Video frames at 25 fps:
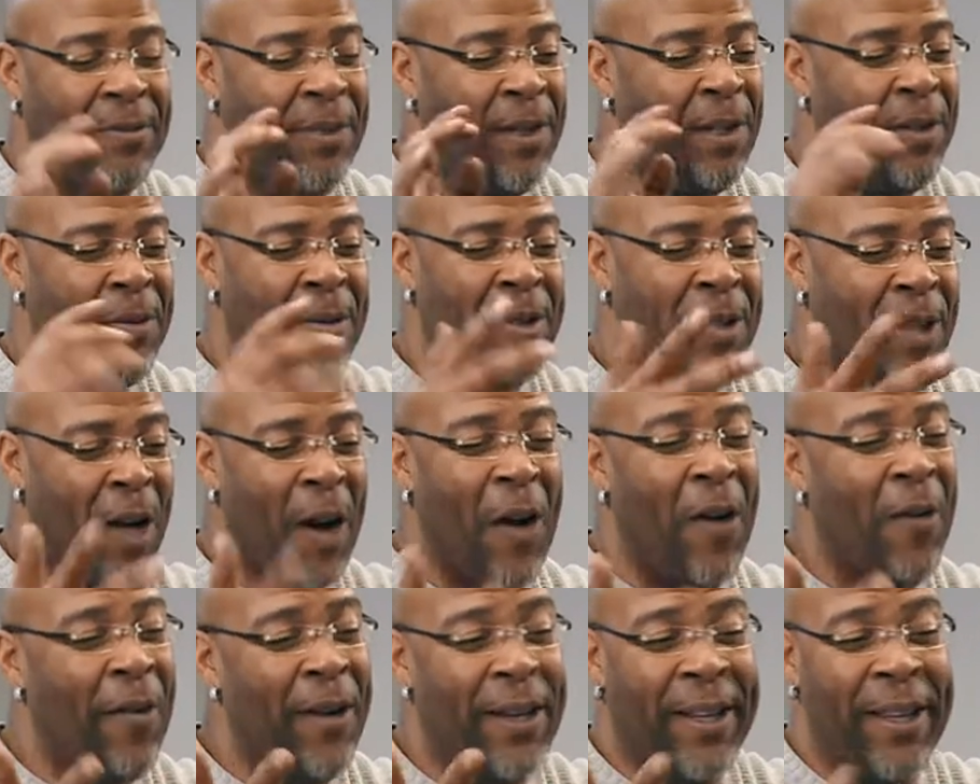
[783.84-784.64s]
it was
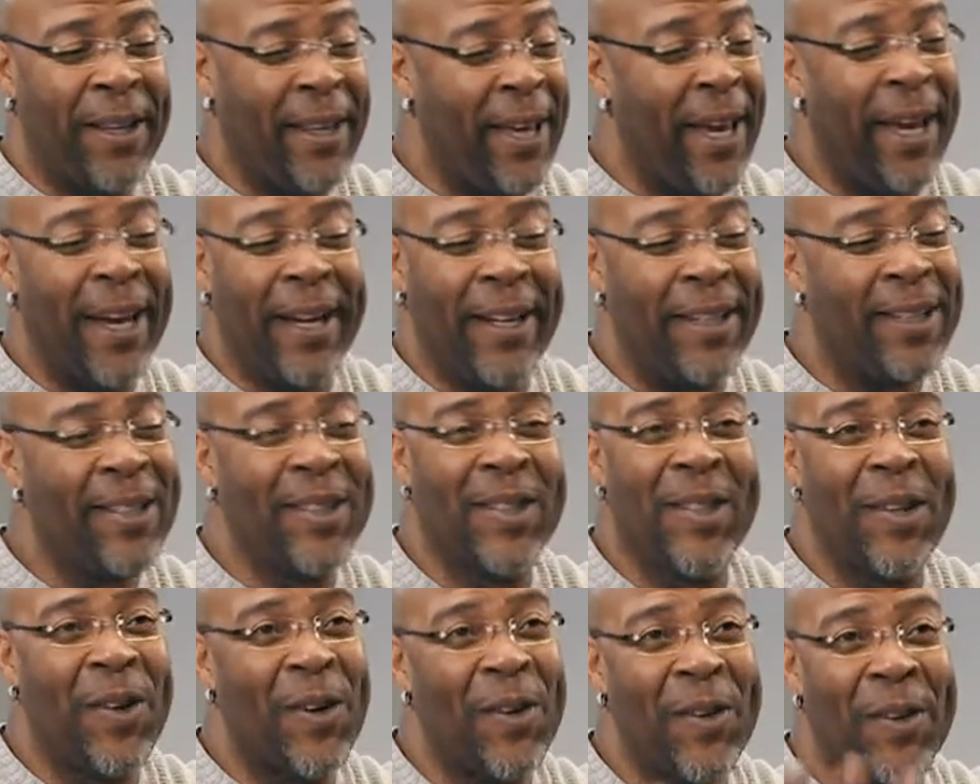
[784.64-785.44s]
already there,
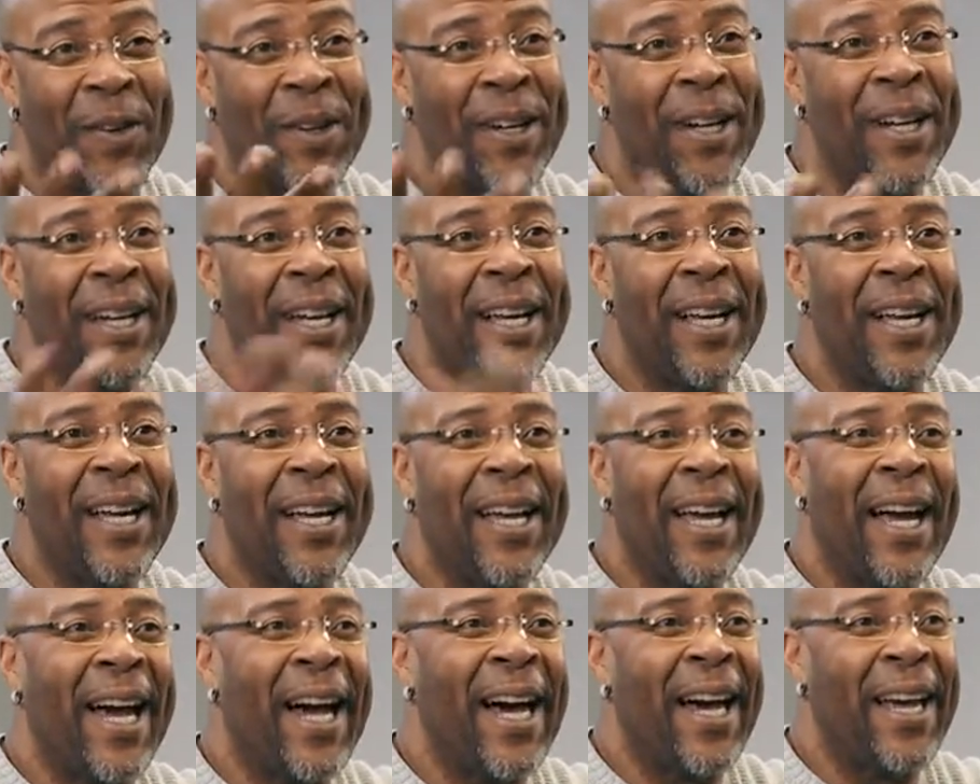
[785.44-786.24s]
so
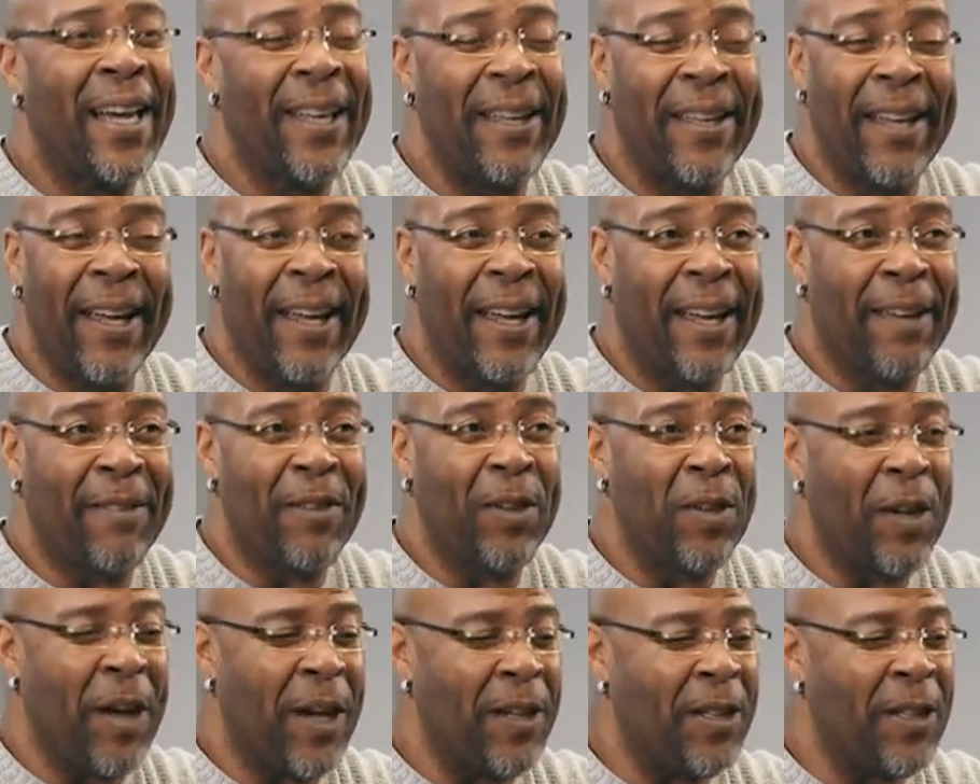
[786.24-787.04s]
I
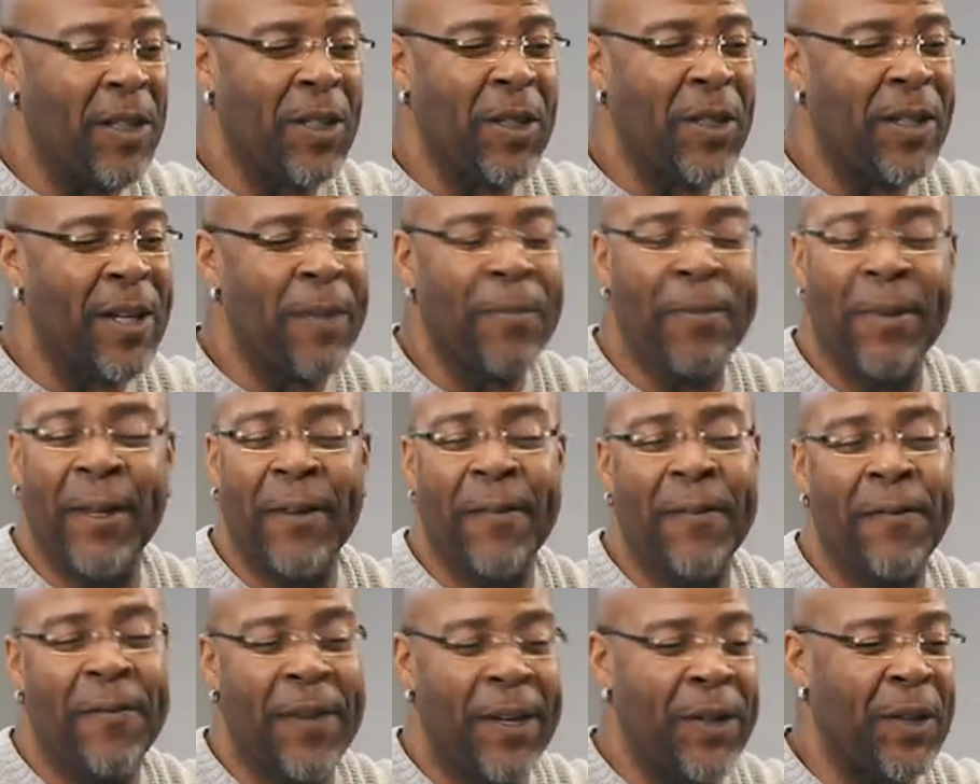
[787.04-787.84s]
just
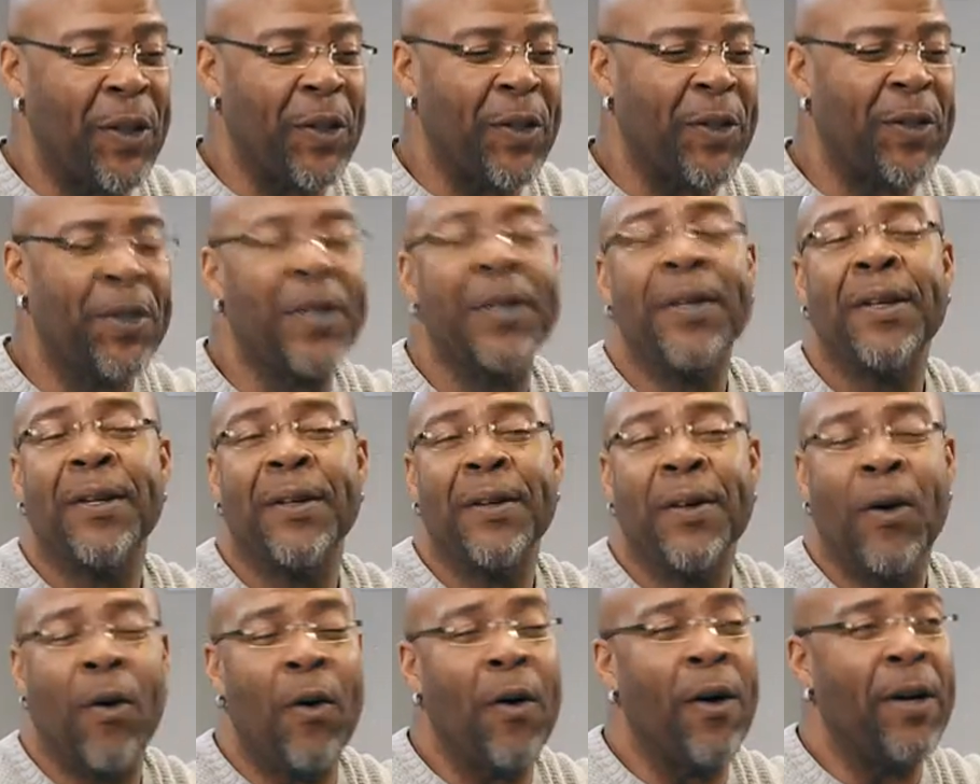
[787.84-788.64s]
simply finished,
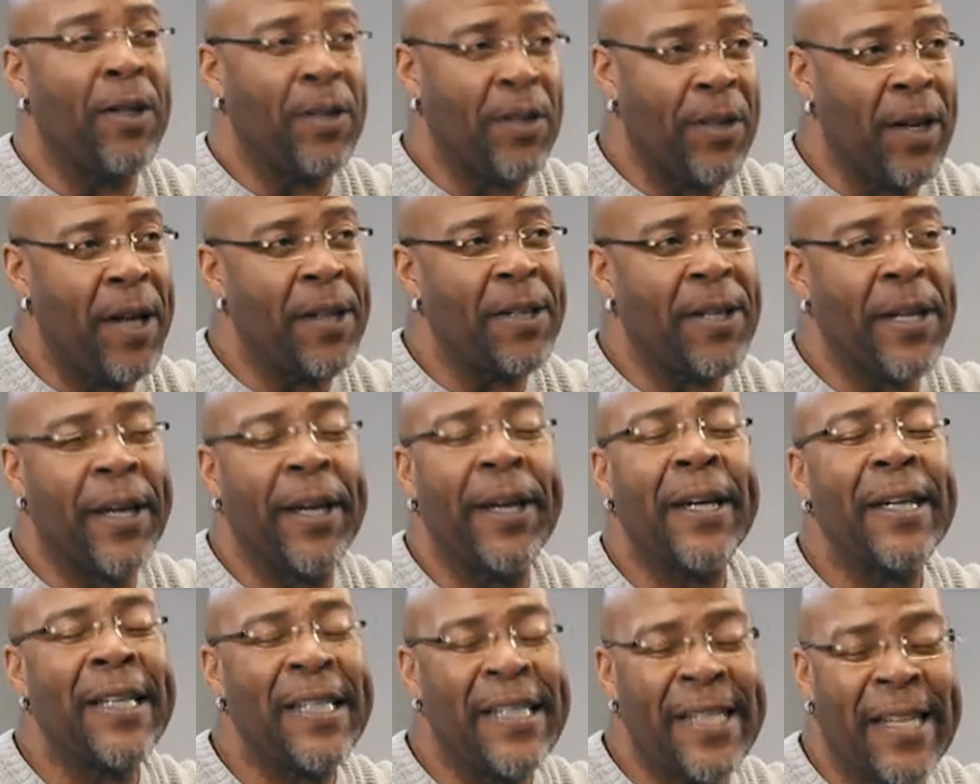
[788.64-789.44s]
or shall I say
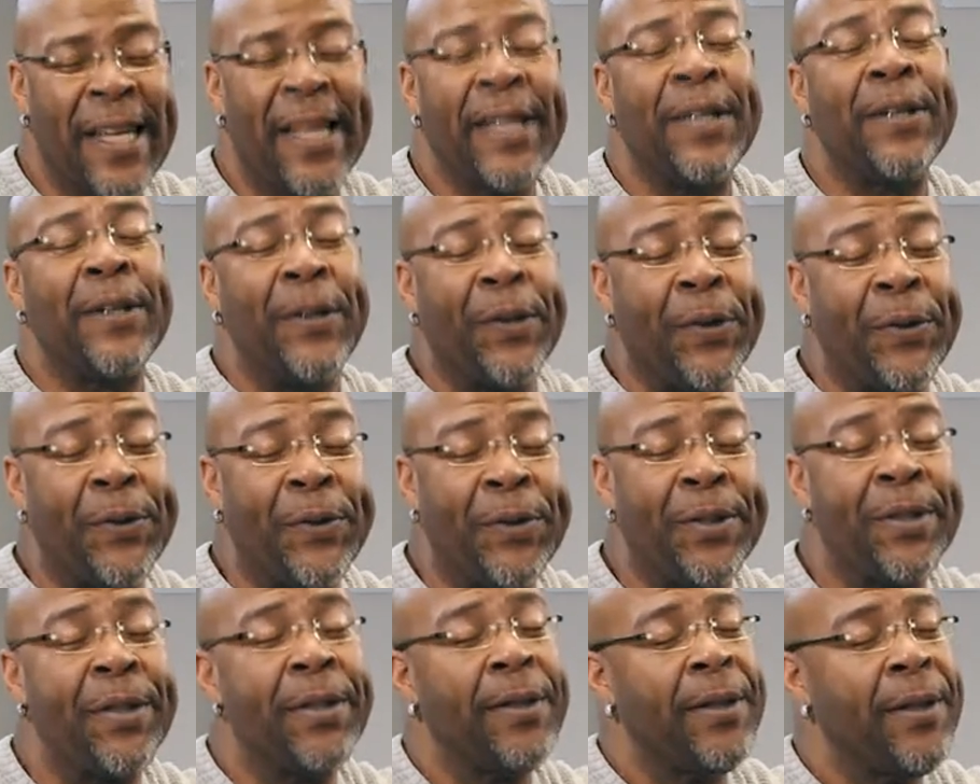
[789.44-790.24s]

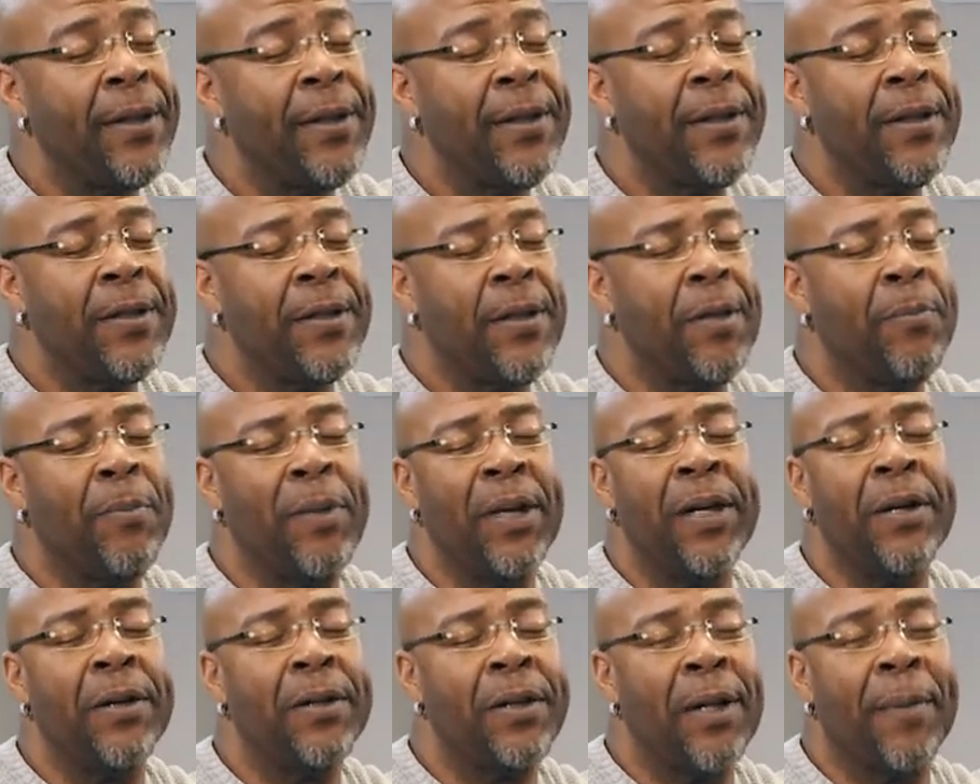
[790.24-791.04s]
continued, to
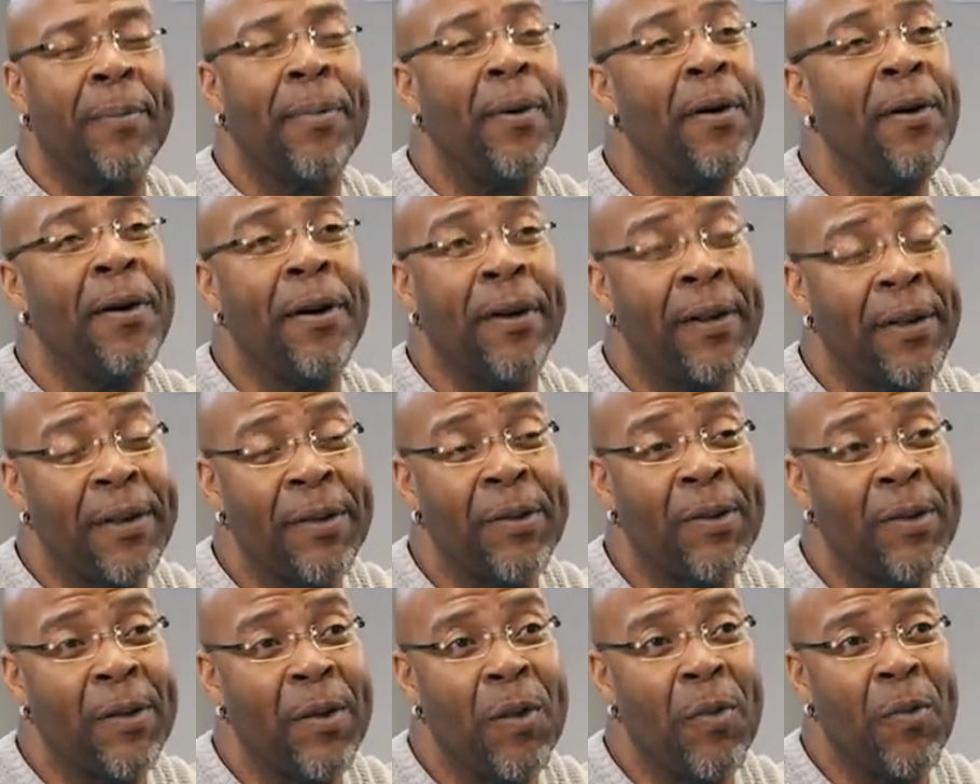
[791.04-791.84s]
build
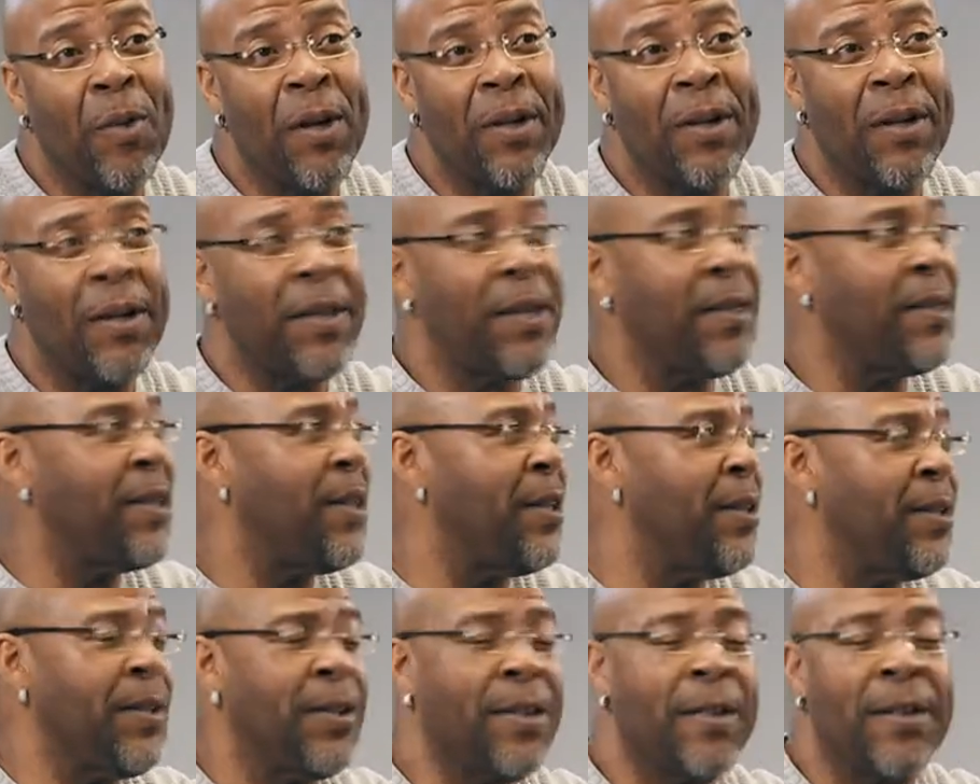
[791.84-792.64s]
upon what other
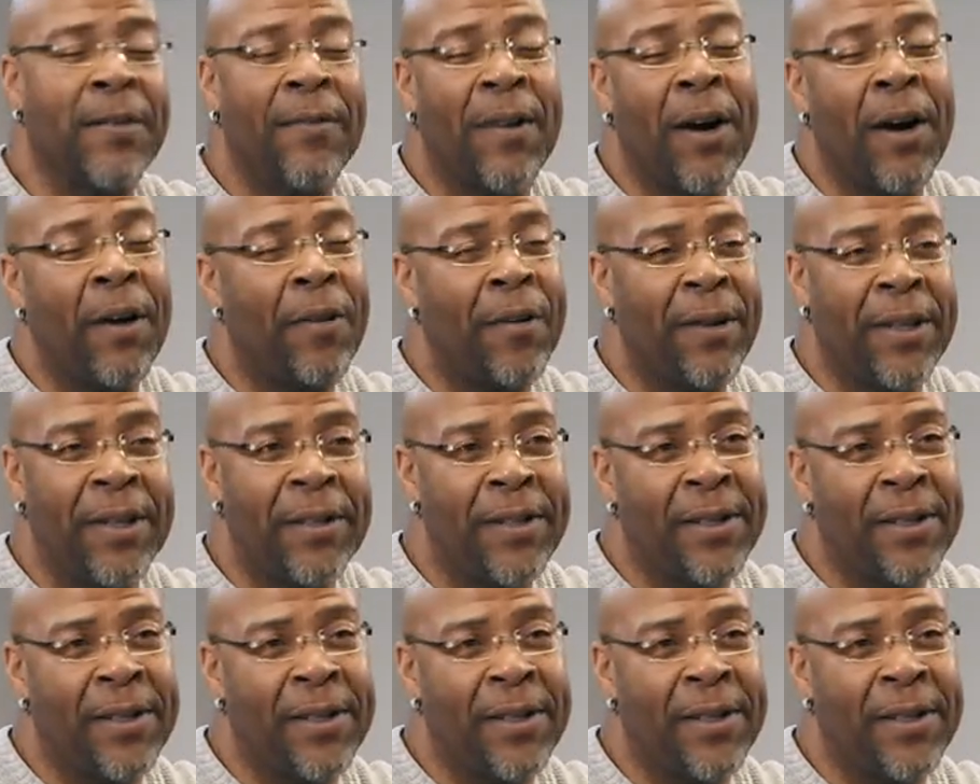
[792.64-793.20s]
teachers have already